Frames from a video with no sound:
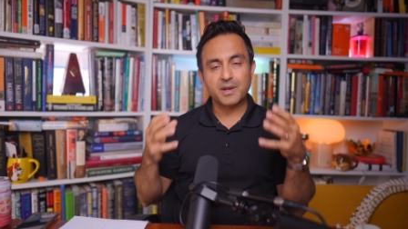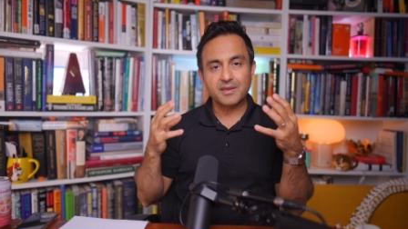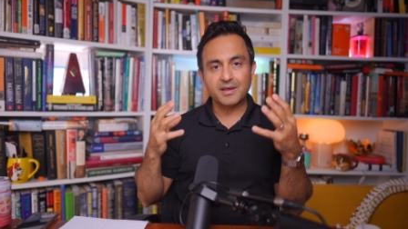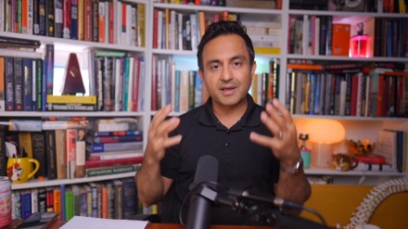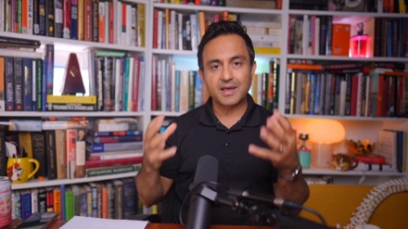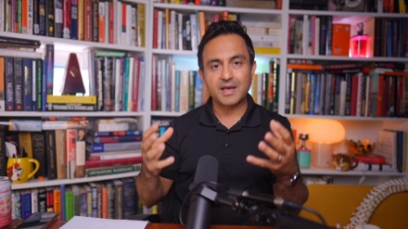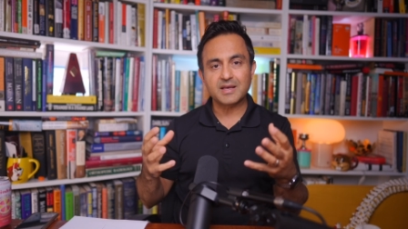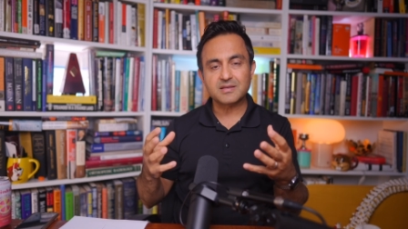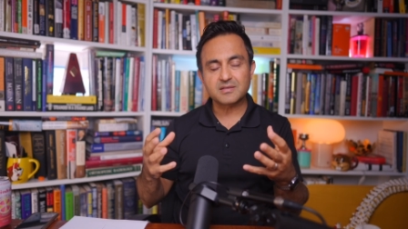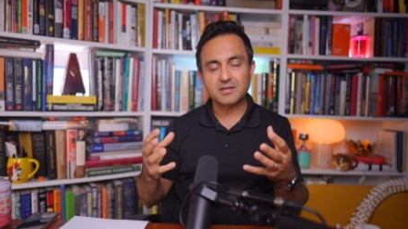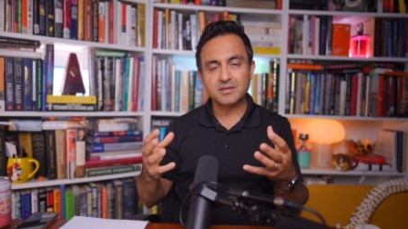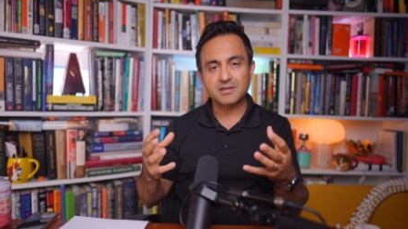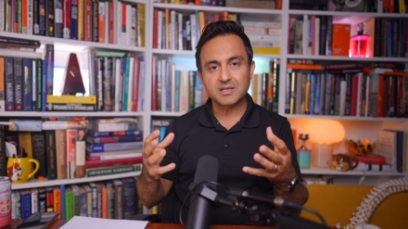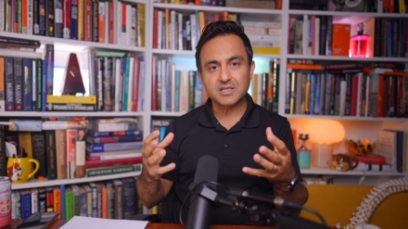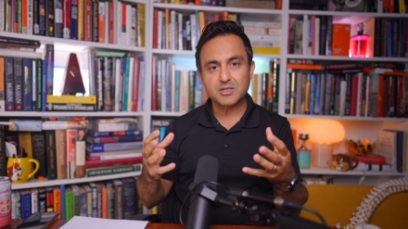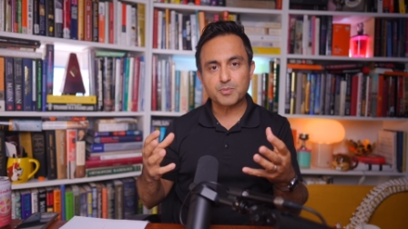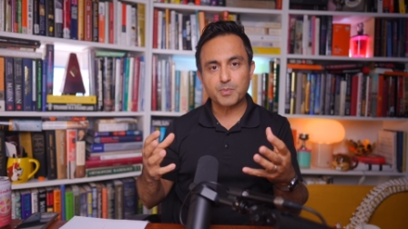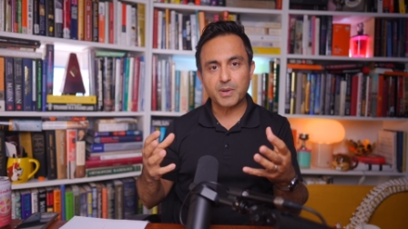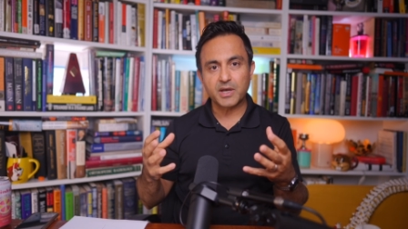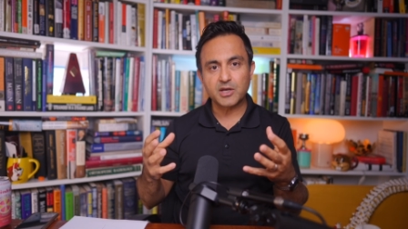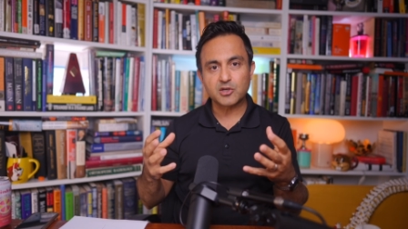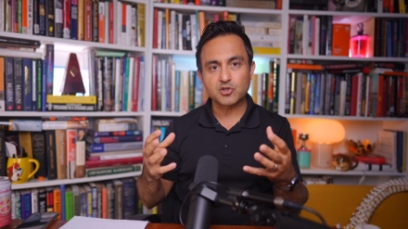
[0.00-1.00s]
But in the case of
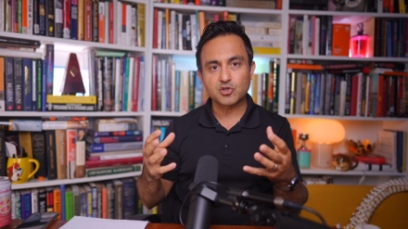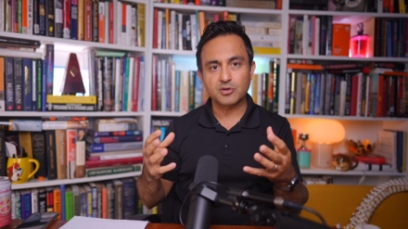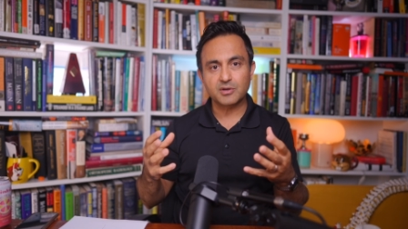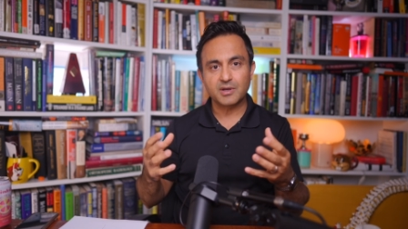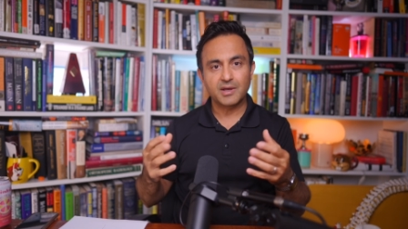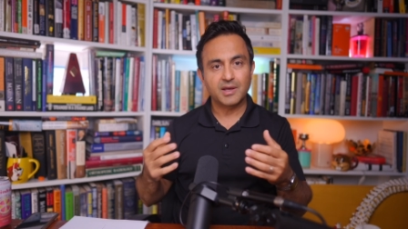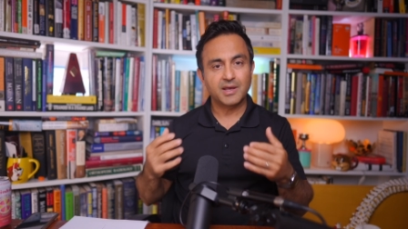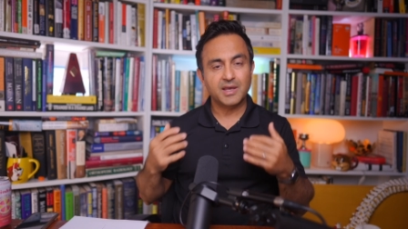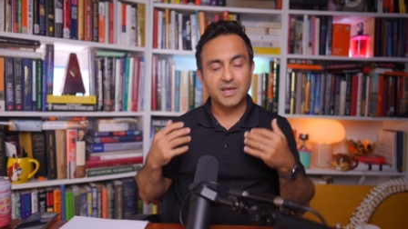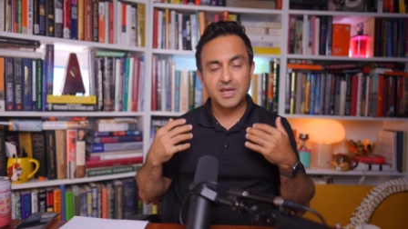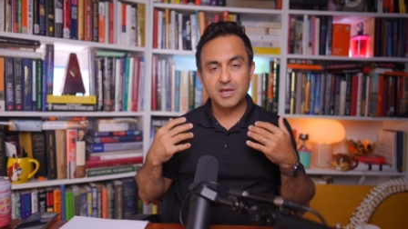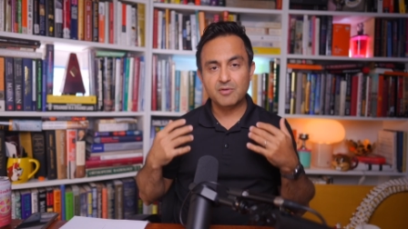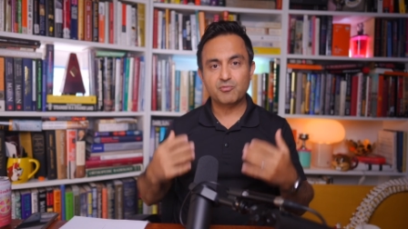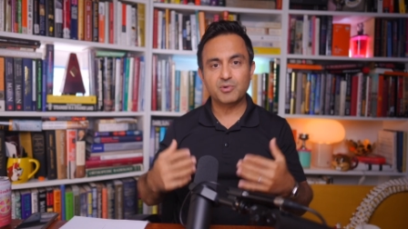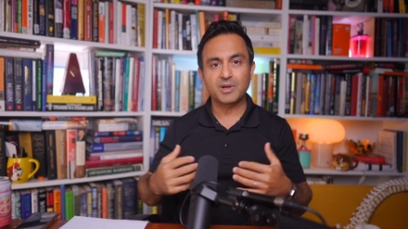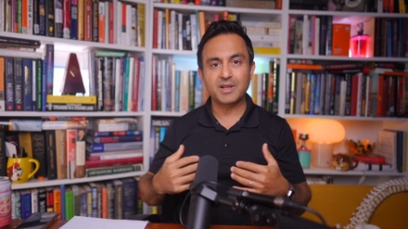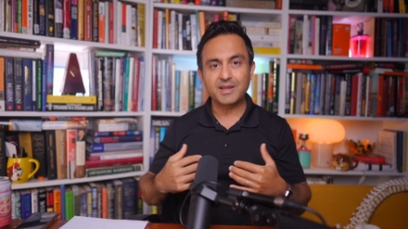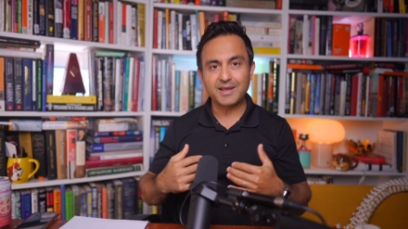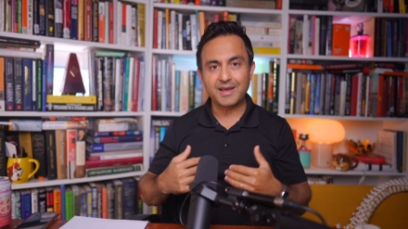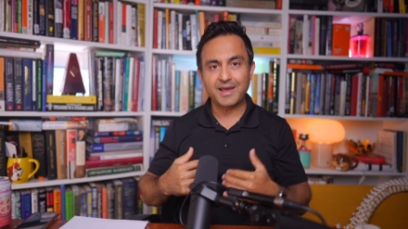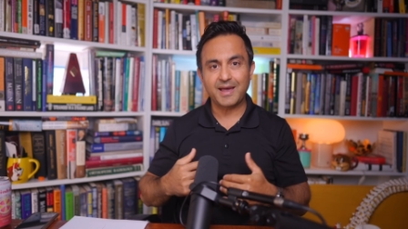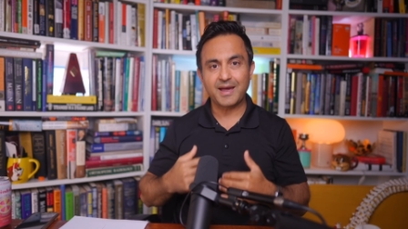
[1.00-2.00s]
this patient, he
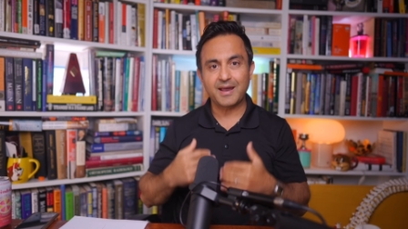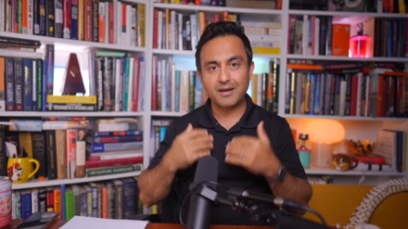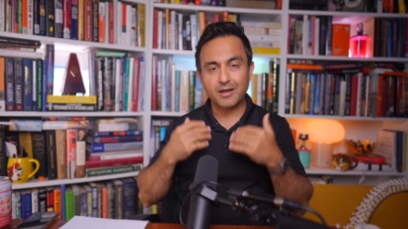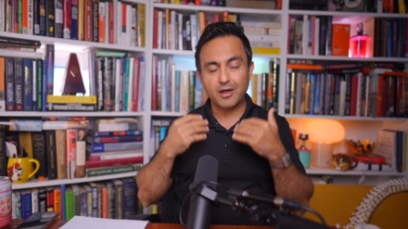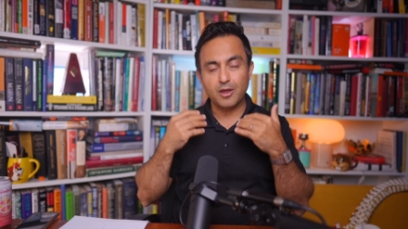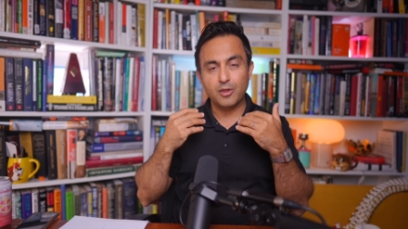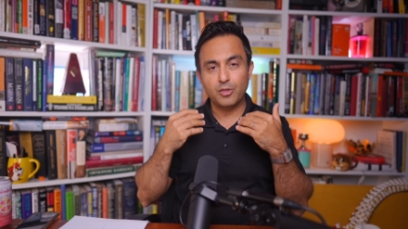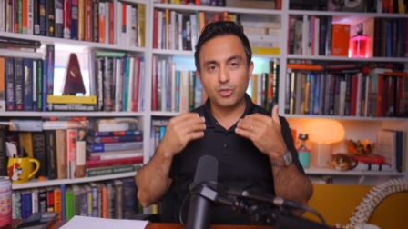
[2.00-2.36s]
really had